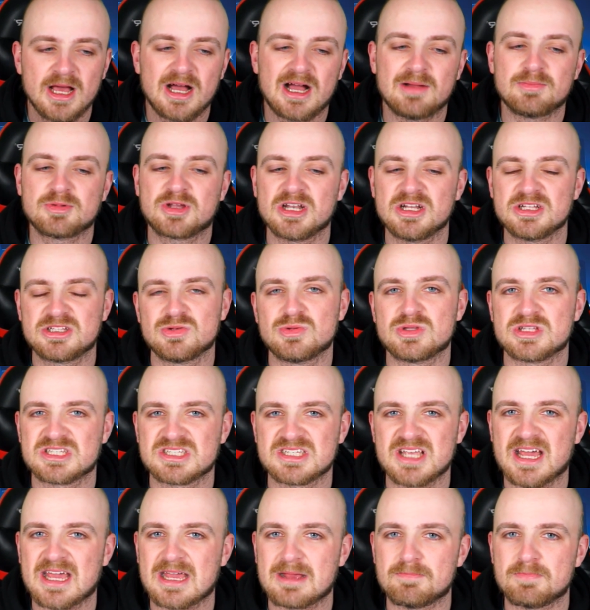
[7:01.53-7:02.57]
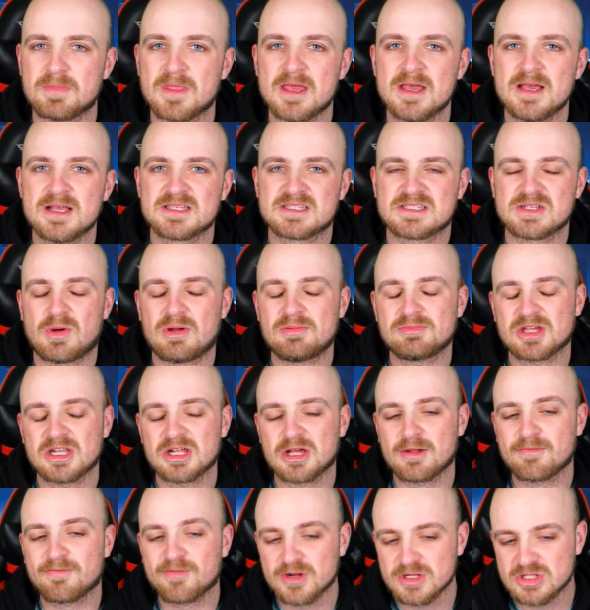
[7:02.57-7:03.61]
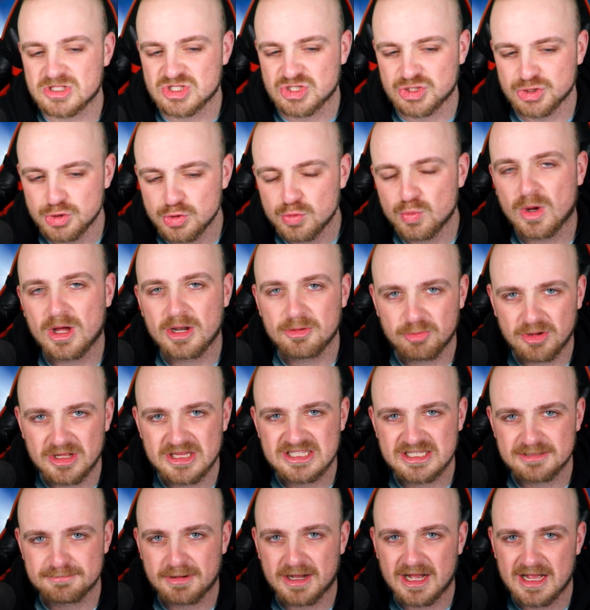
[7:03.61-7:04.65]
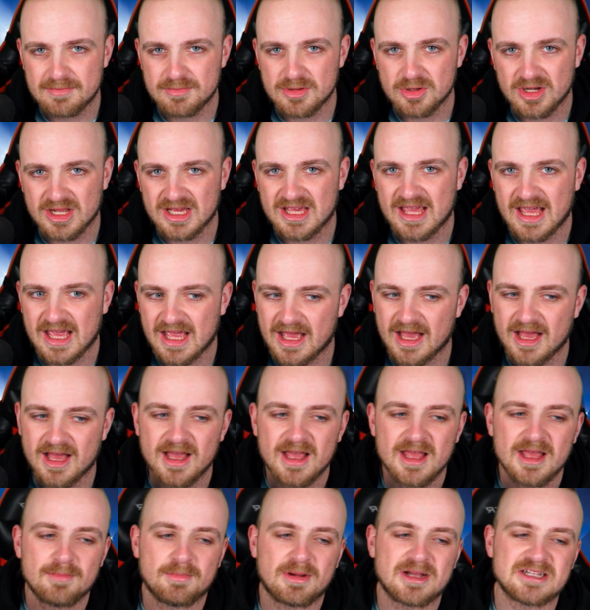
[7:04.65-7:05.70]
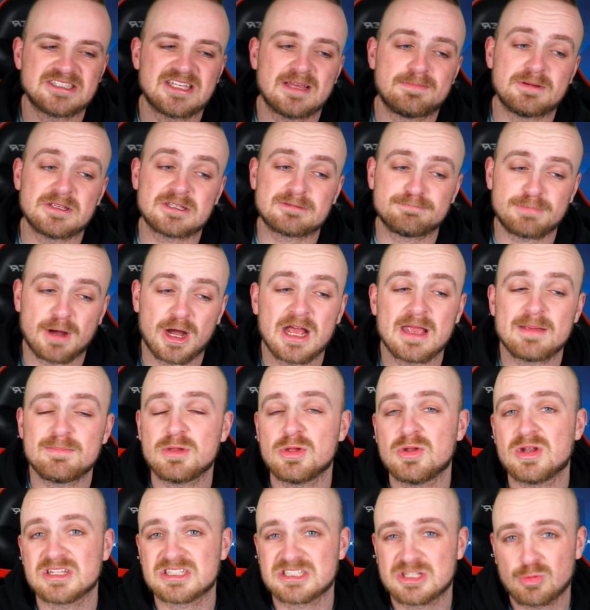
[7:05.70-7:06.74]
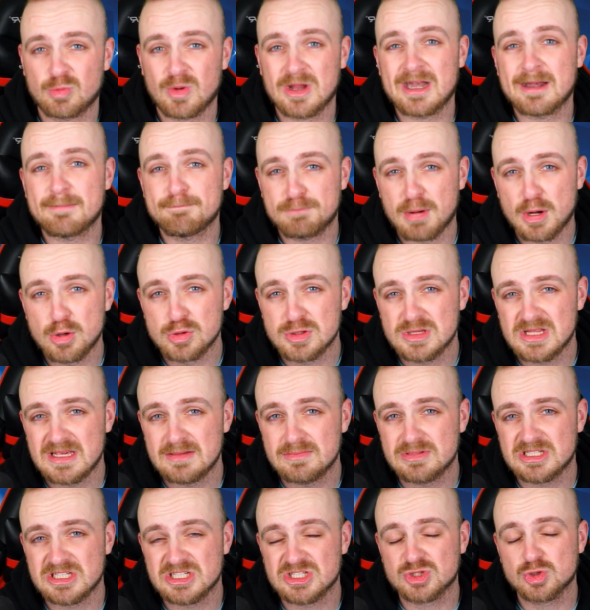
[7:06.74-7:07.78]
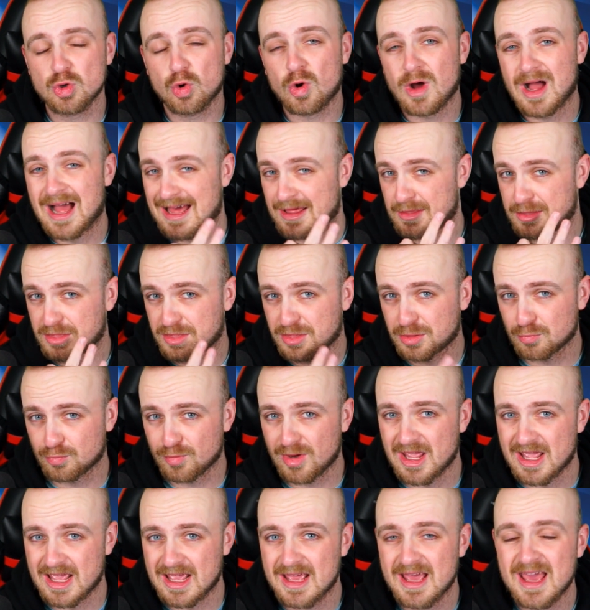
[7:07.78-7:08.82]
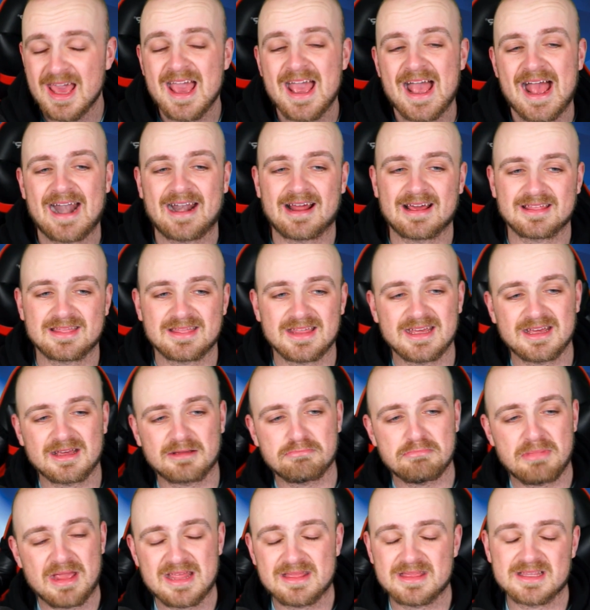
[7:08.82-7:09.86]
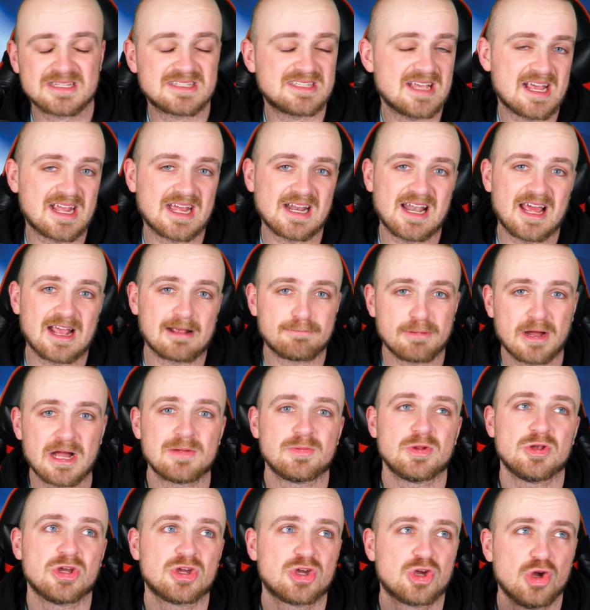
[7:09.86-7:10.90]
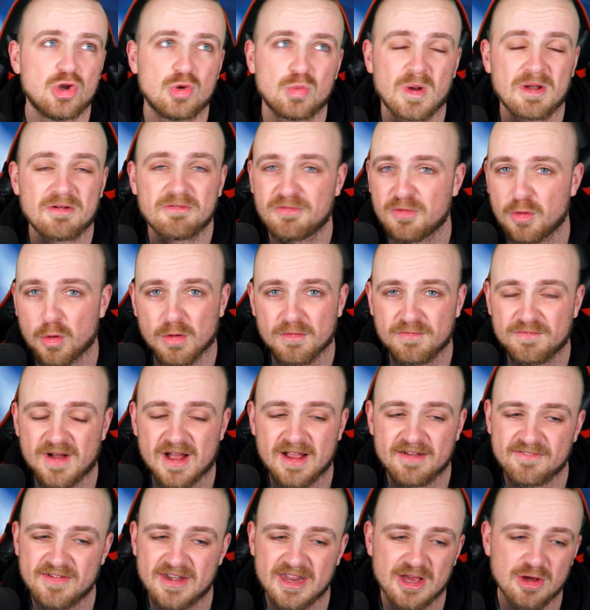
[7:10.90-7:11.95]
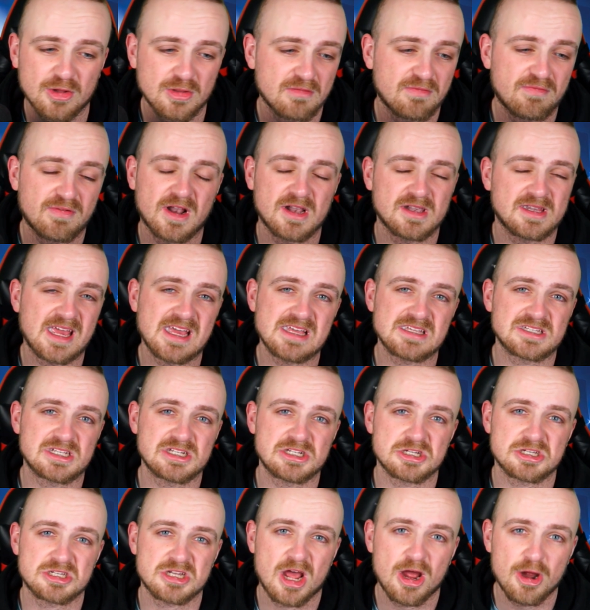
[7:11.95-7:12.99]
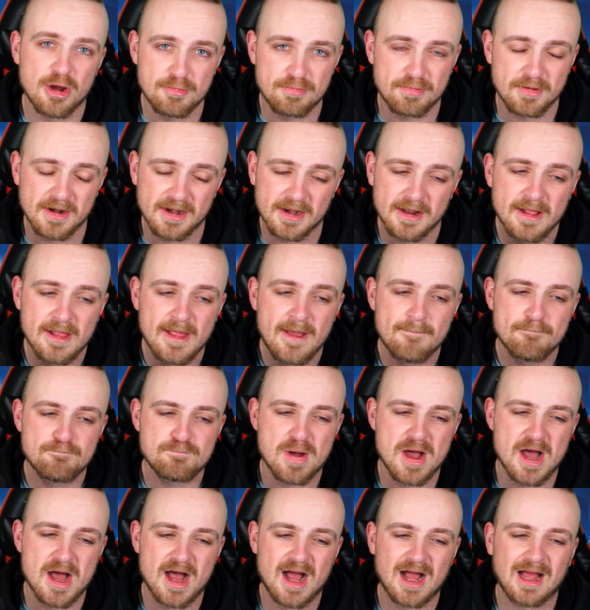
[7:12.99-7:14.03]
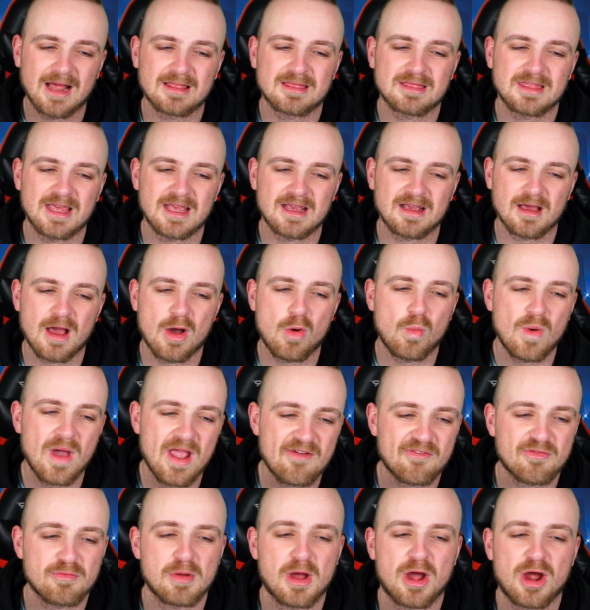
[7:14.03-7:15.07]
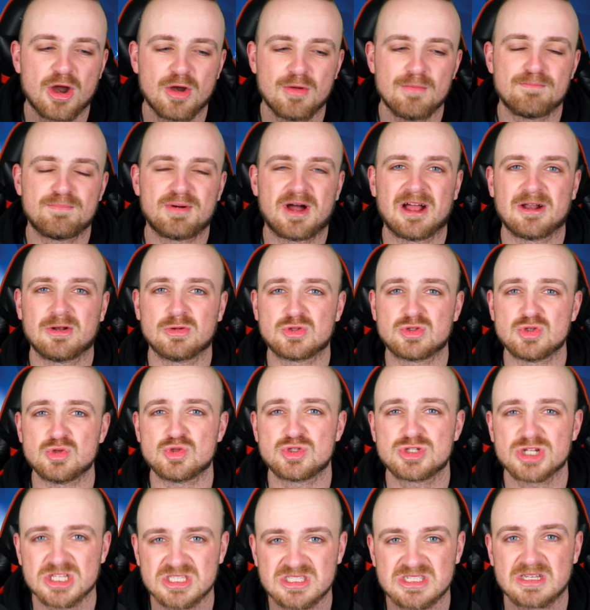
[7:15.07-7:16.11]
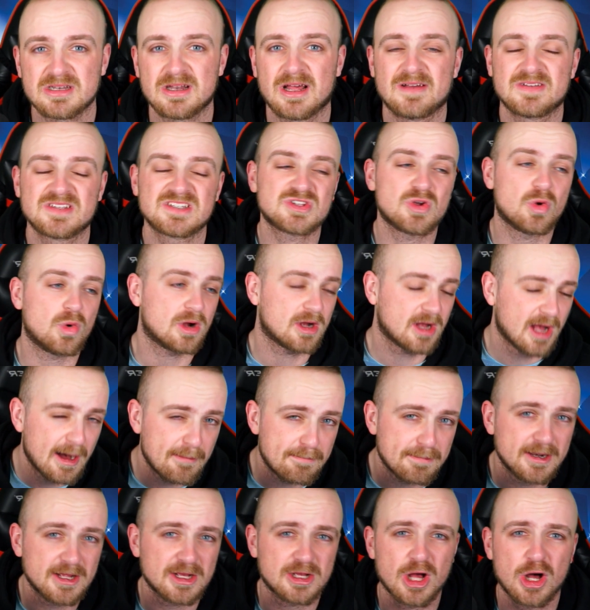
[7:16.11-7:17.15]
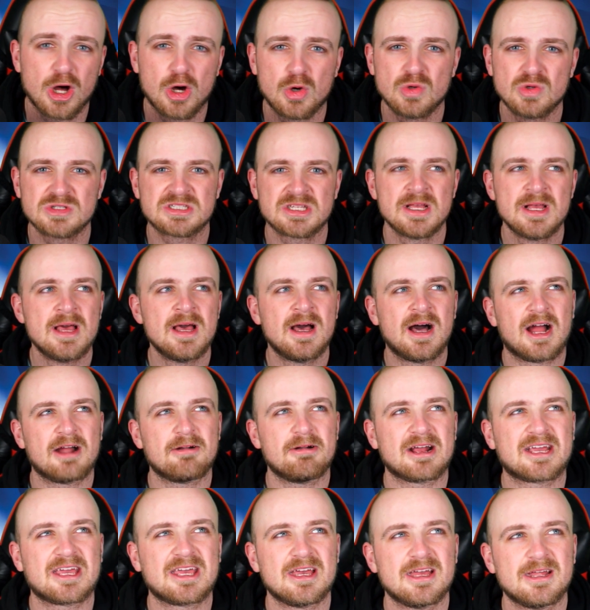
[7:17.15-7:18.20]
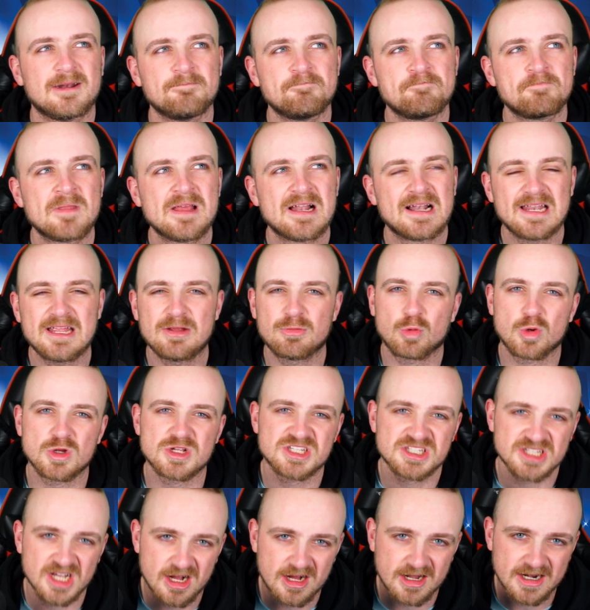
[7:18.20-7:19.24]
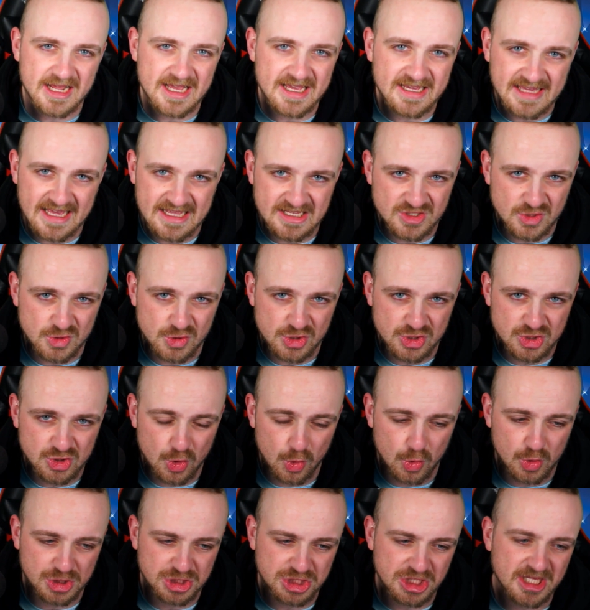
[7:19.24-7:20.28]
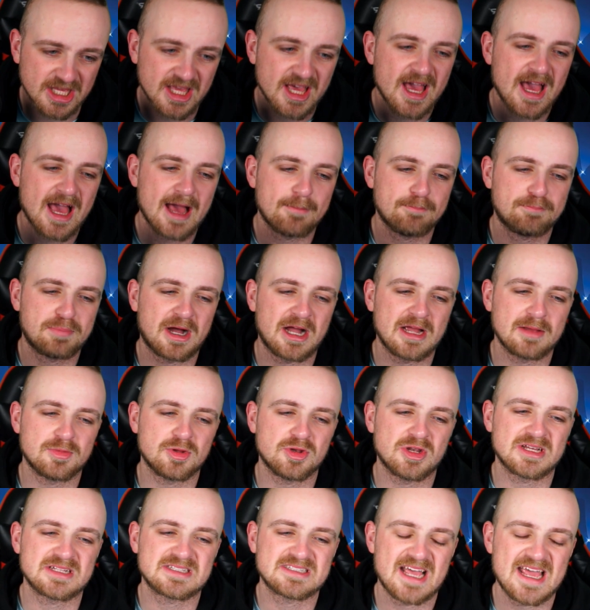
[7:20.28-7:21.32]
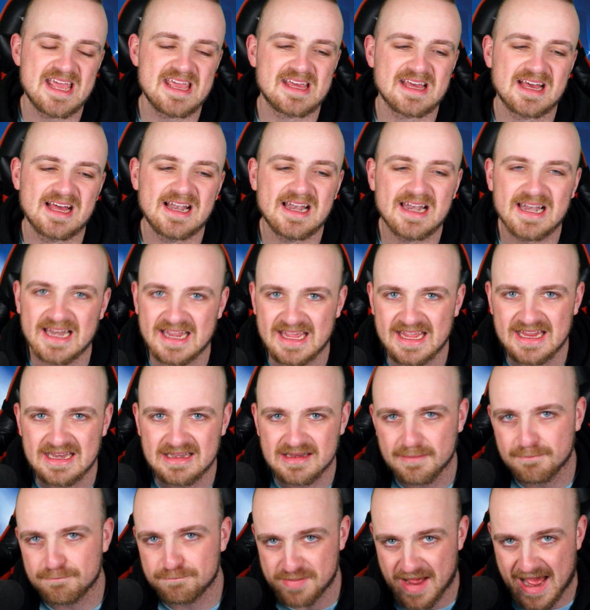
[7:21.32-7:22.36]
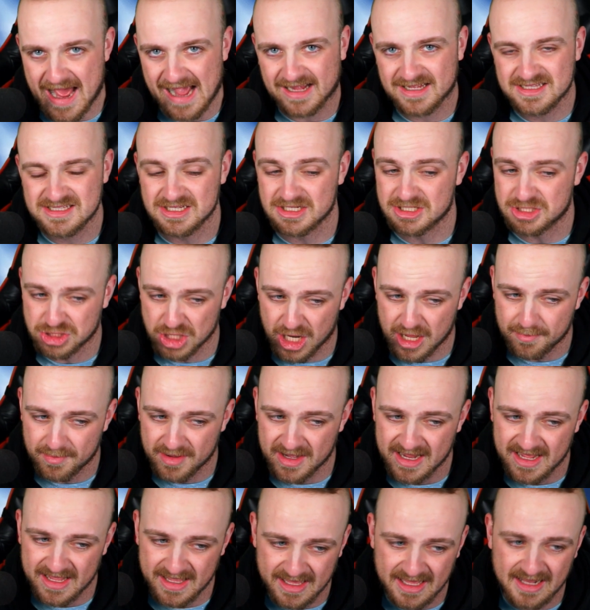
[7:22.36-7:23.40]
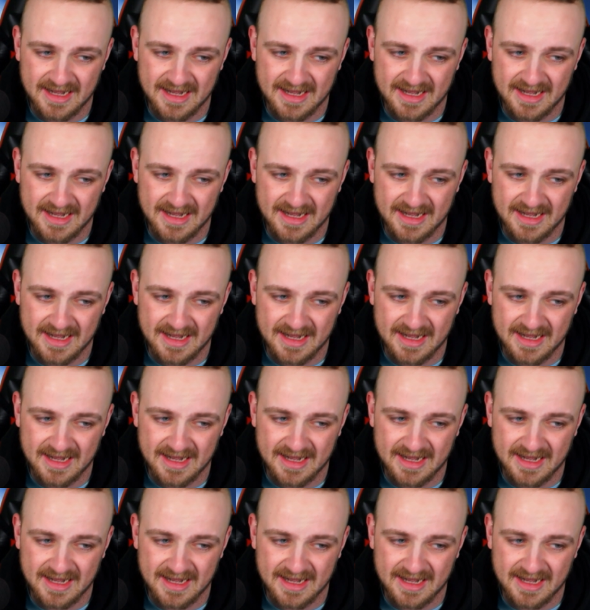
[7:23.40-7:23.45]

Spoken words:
I'm going to do the same. So I'm going to go for a 2-1 win to Bayern Munich here. My tip is Bayern Munich to win and both teams to score at 3. And I think in the second leg, Bayern Munich could win 4 or 5-0. The floodgates could just open. But I think away from home, Bayern will do just enough, score a couple of goals. I reckon Leroy Sané gets on the score sheet and Bayern Munich take a lead back to Germany.